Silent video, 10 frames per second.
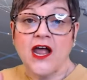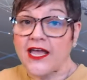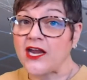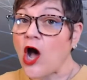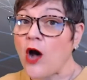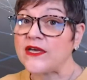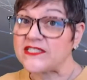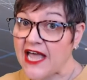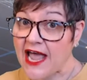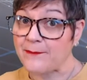It always
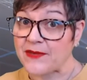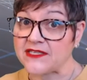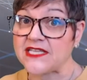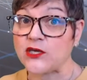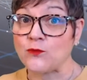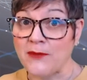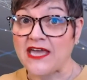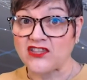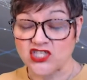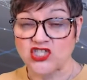happens that you
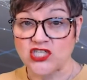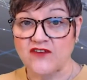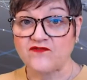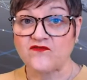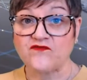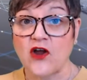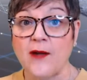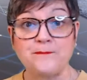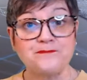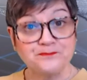make the shift
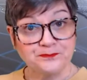from